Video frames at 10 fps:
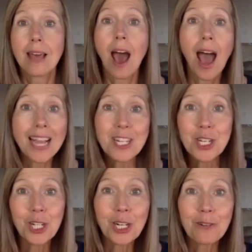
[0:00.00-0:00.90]
high
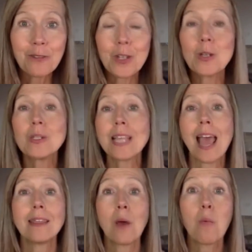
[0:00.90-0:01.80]
sugar foods
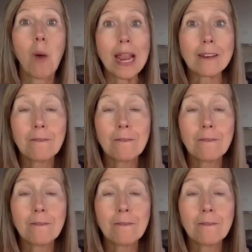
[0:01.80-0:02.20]
and the white